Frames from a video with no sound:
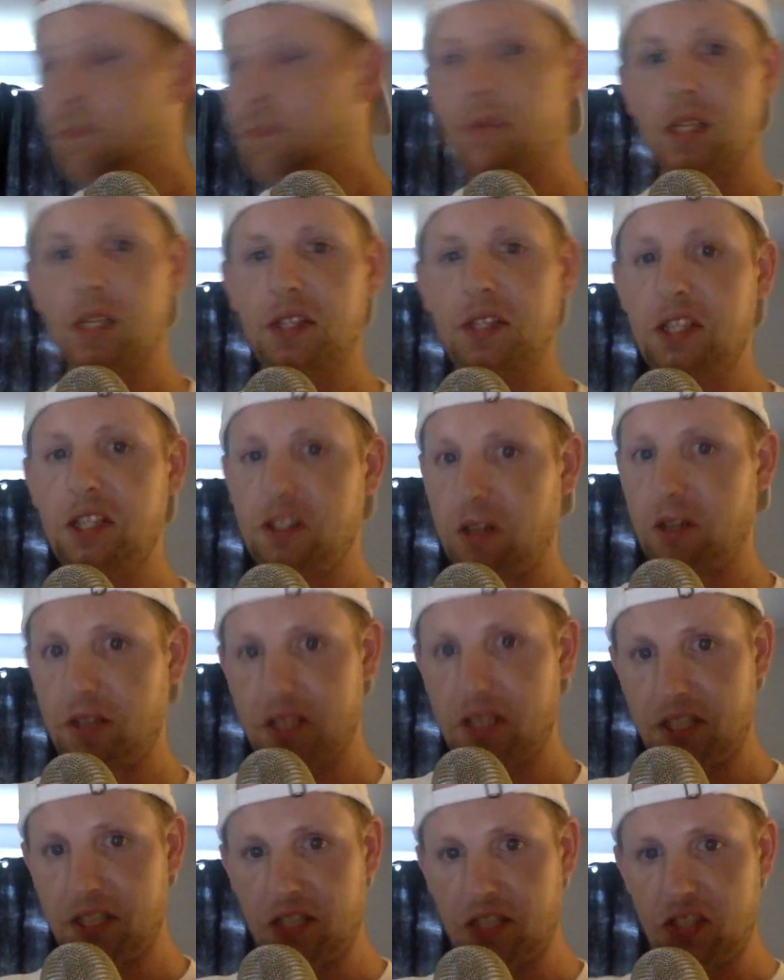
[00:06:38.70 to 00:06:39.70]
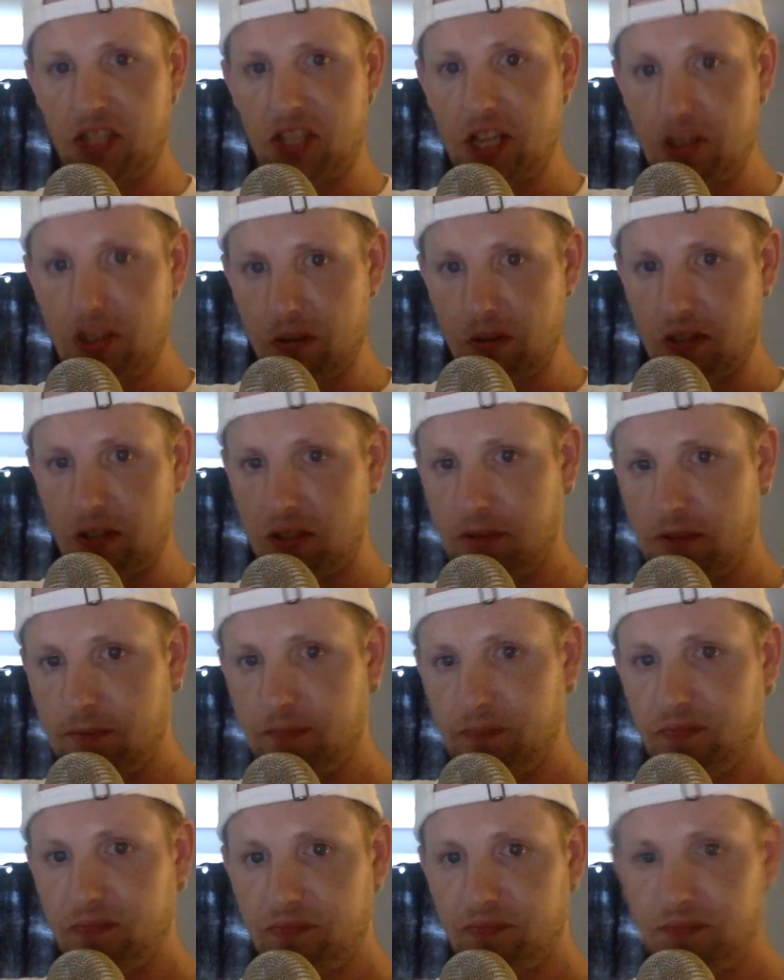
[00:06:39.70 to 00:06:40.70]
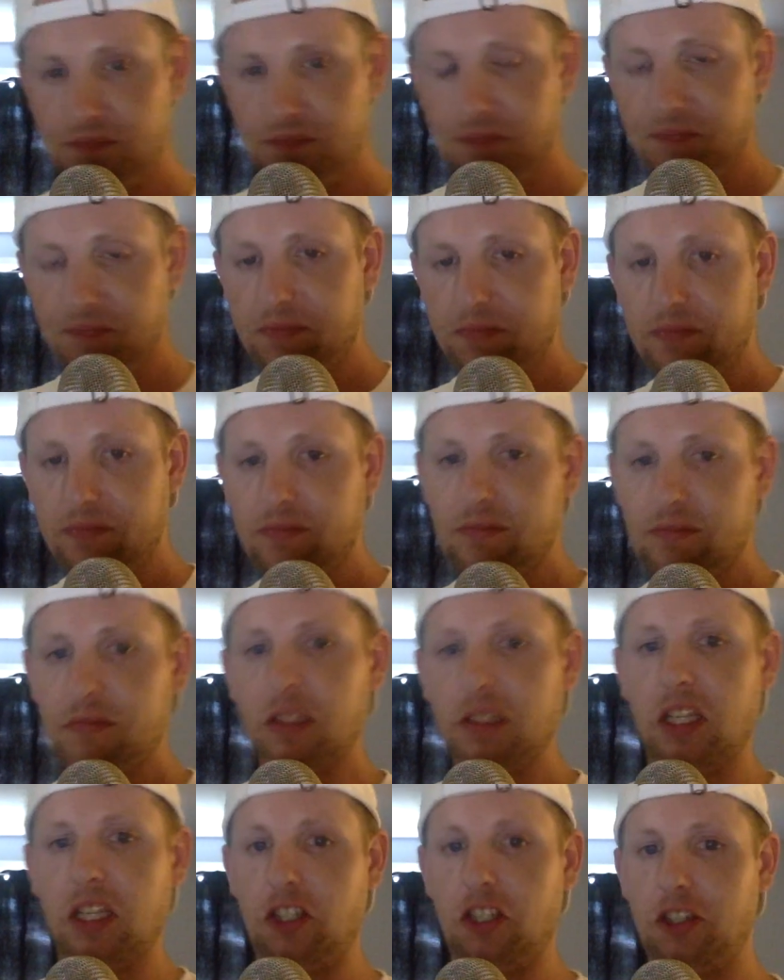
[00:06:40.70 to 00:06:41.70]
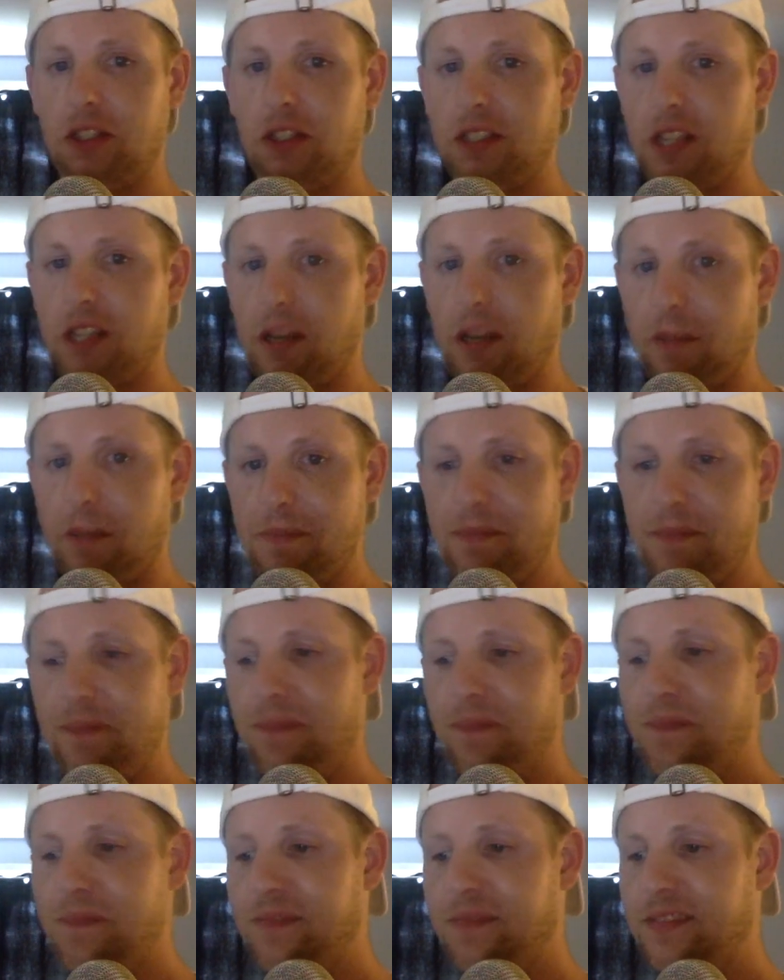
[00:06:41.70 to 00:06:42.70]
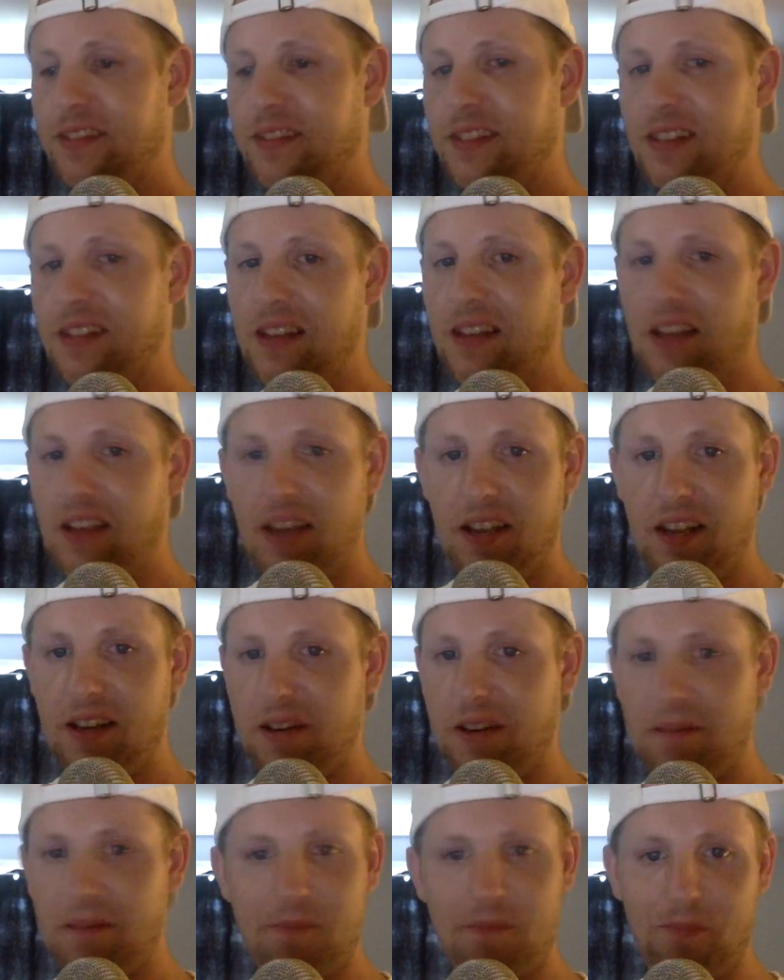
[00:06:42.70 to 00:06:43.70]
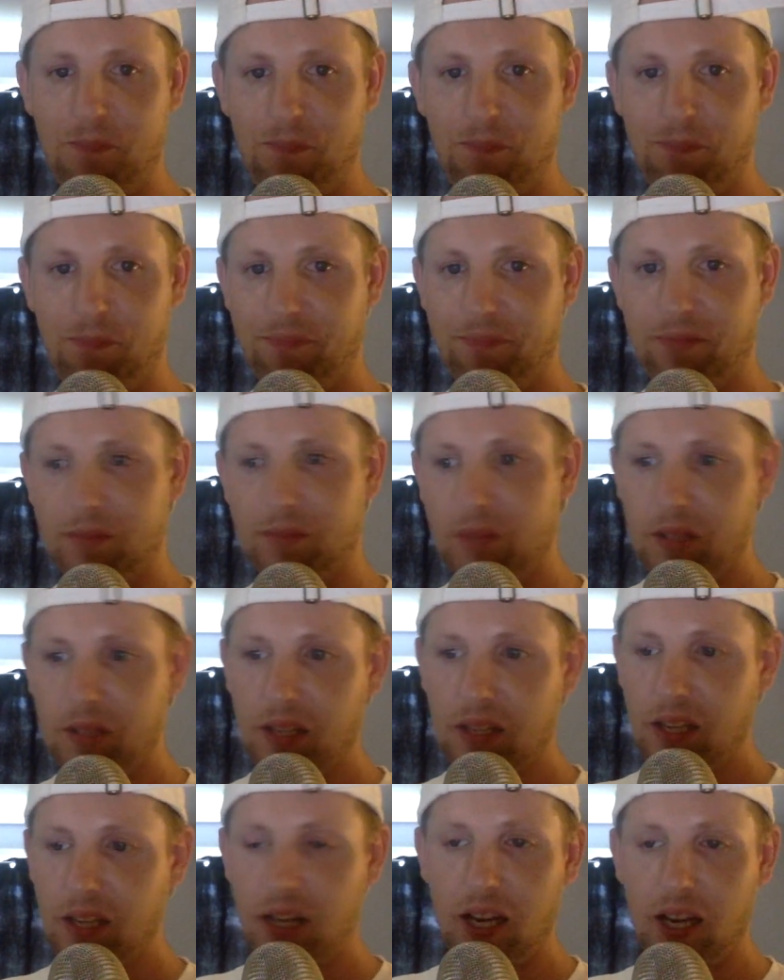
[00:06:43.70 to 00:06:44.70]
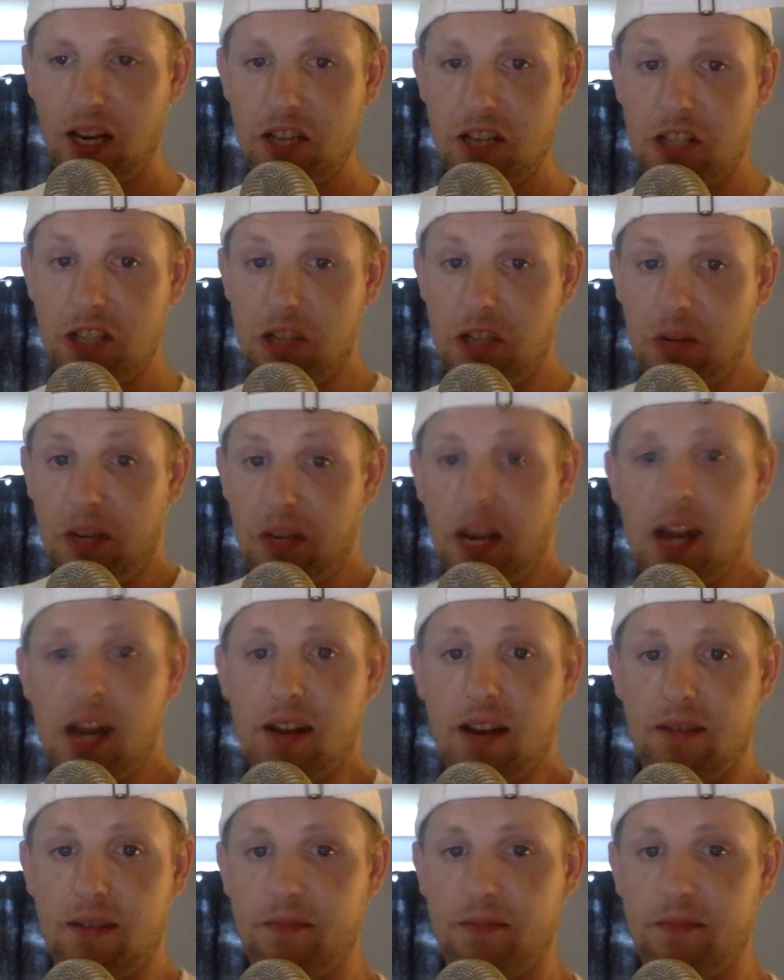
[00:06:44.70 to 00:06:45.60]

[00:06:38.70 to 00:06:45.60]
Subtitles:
These are his constituents, as you could say. And I just don't get it.